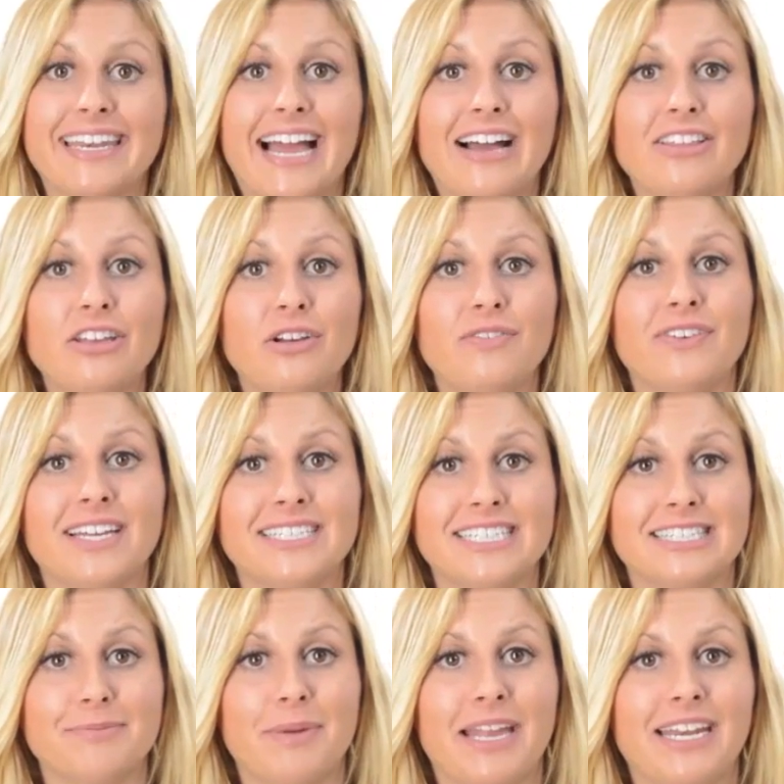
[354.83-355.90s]
Now that you have
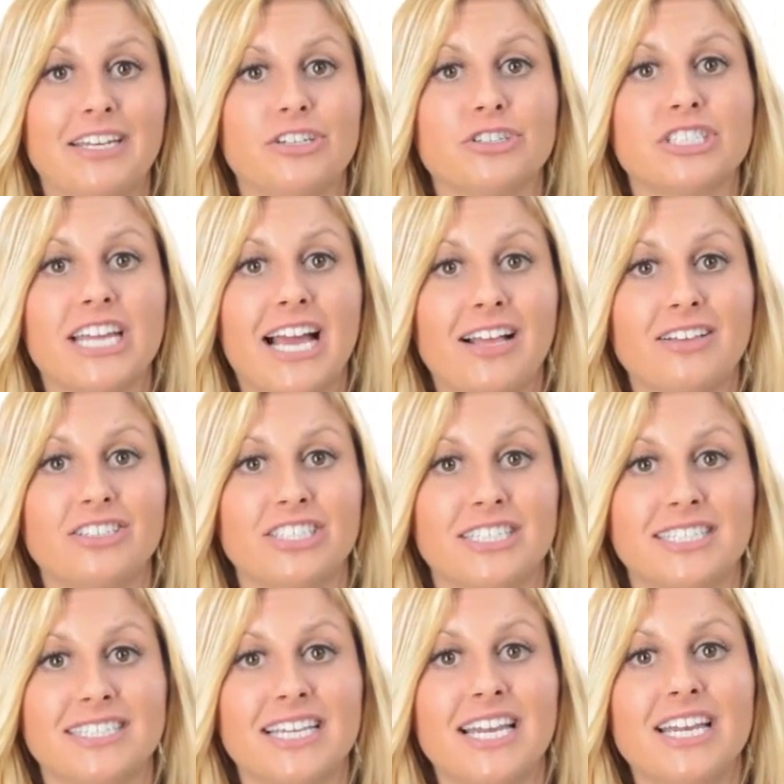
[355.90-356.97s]
anticipated your
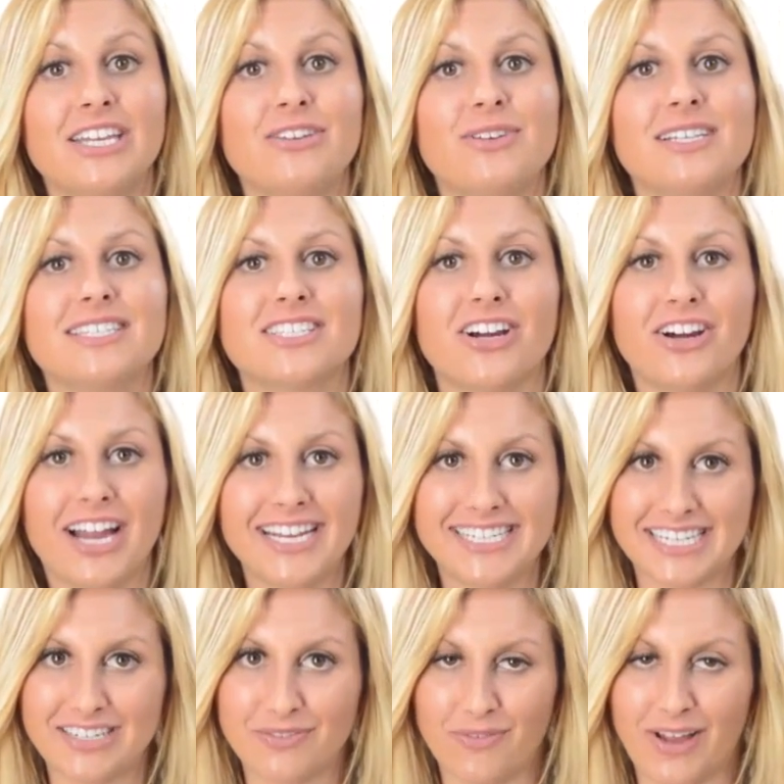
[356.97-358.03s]
challenges, you can start
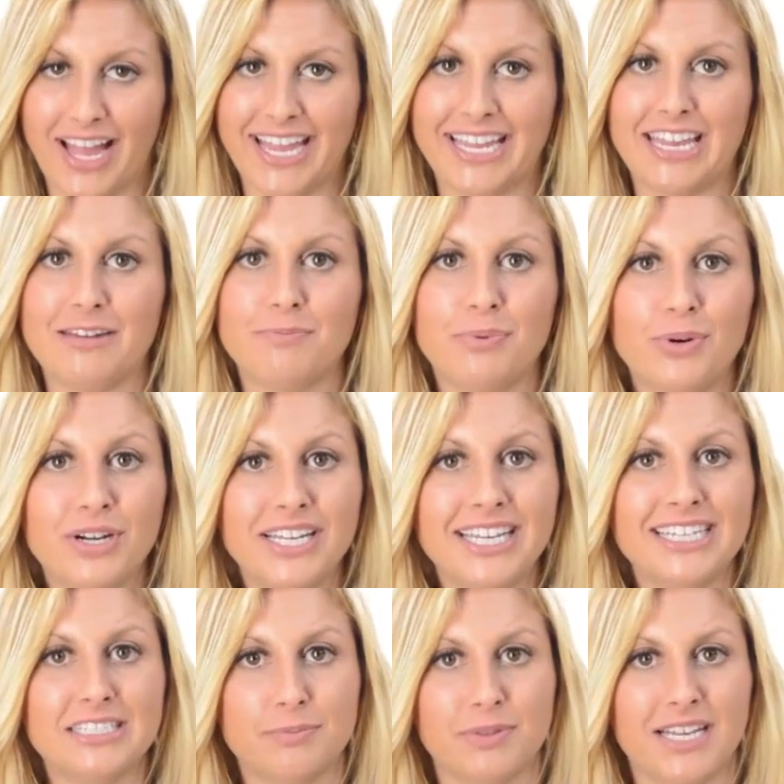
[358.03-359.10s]
identifying and putting
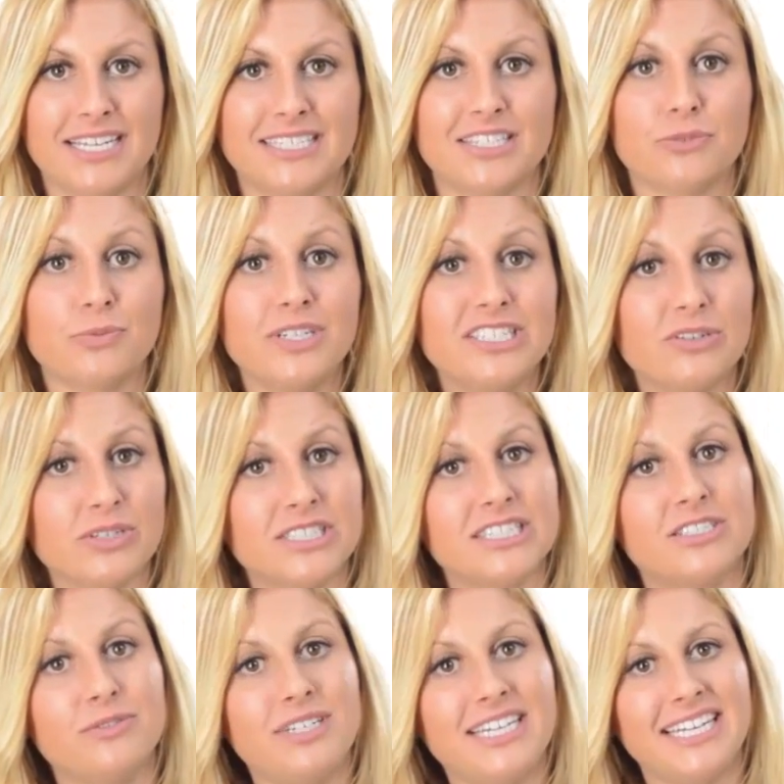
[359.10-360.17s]
into place the
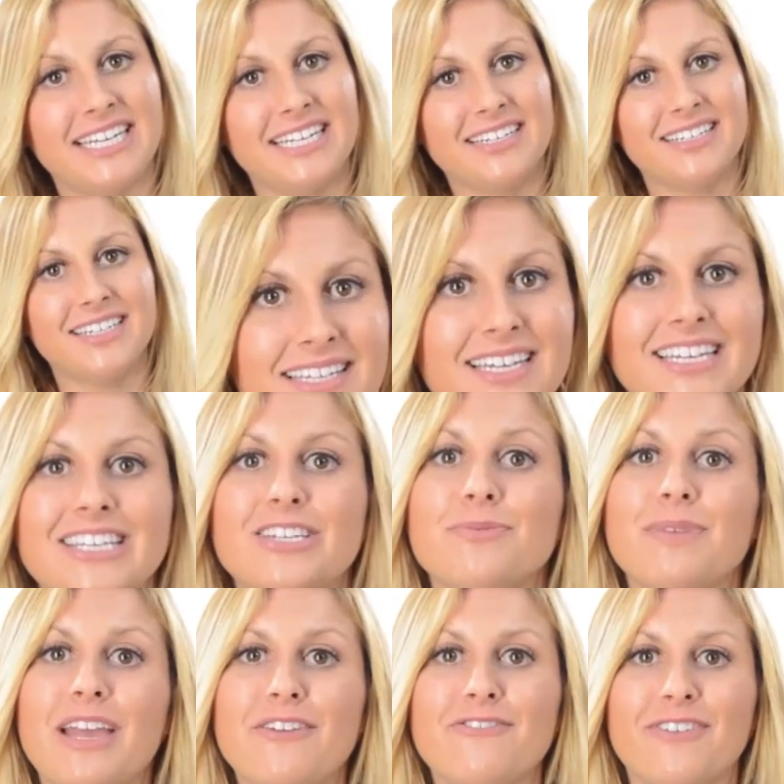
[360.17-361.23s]
resources you need. You
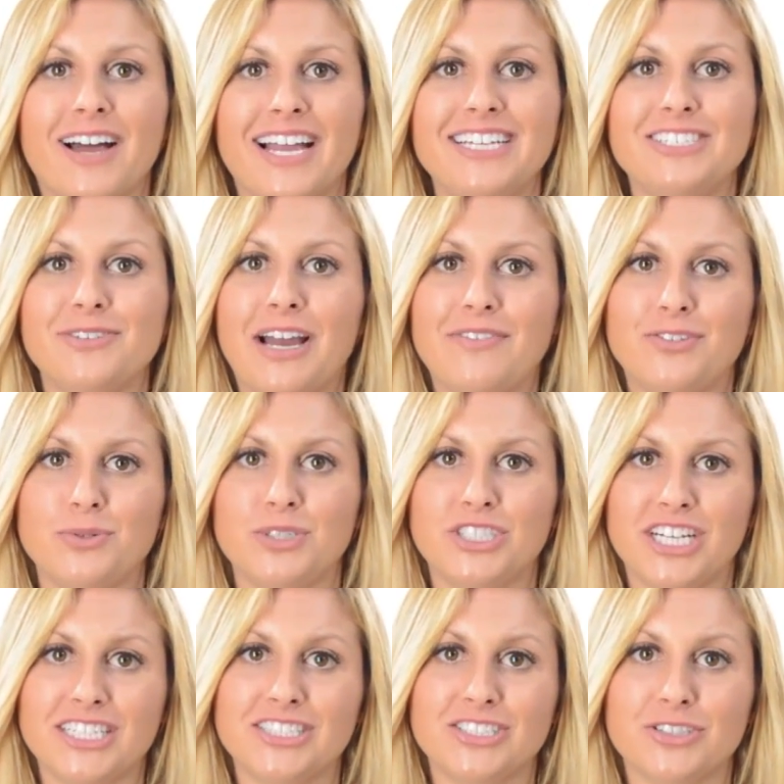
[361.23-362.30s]
may find you have to
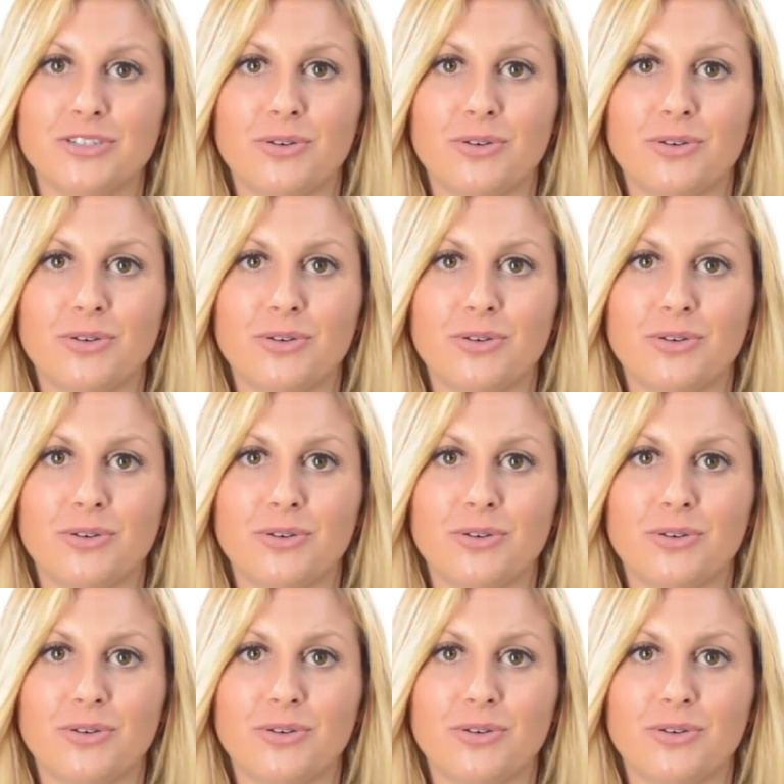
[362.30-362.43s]
adjust your